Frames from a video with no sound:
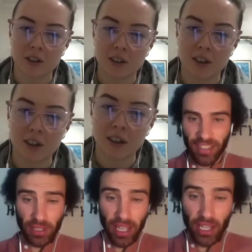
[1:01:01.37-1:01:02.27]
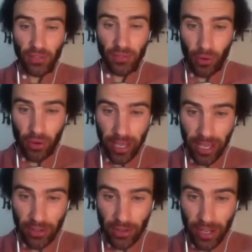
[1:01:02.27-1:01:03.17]
It's before stage 4
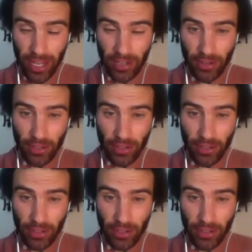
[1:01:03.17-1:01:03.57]
endo.